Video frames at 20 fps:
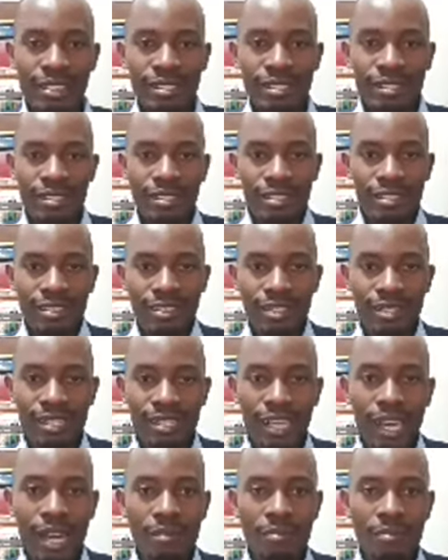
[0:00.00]

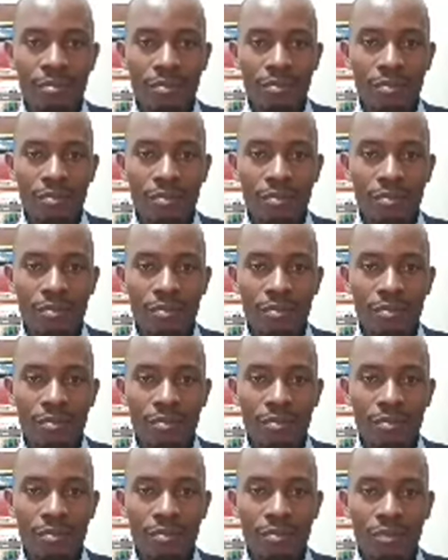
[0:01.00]
Some
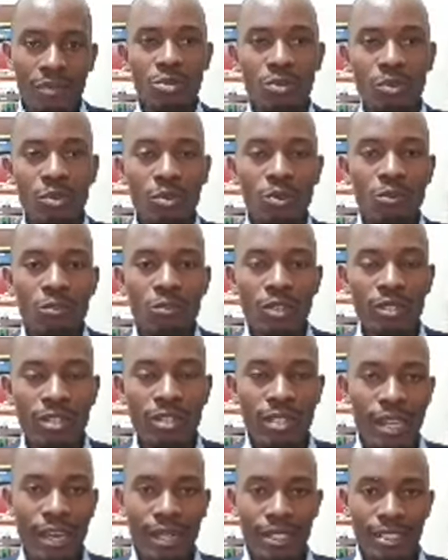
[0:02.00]
to do you've not
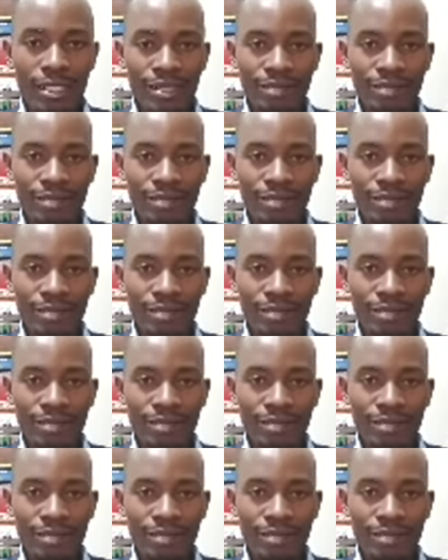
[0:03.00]
done,